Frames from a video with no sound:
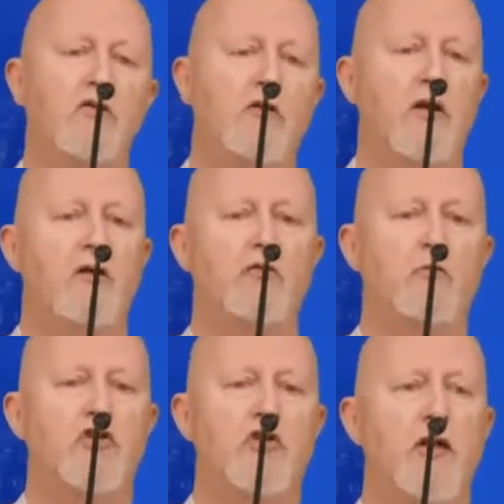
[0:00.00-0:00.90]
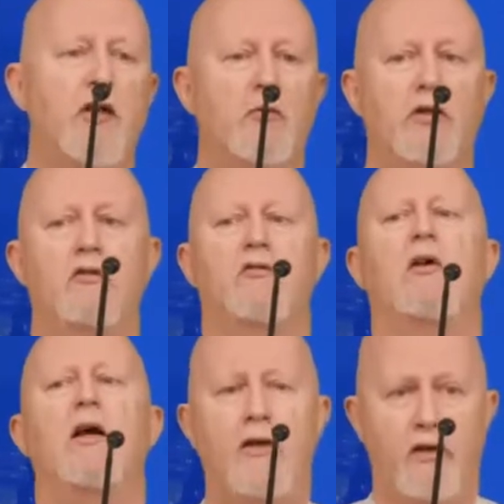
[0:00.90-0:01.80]
you can have too much data because
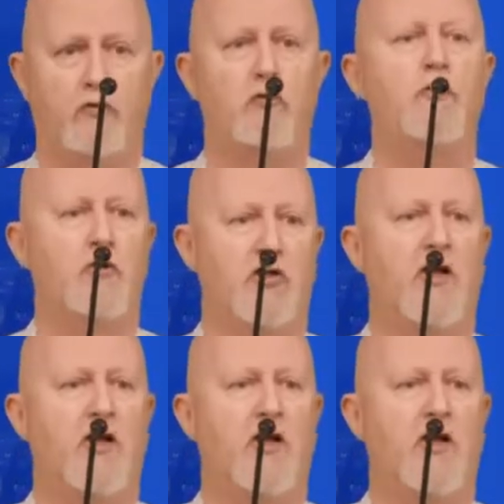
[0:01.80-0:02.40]
I have to push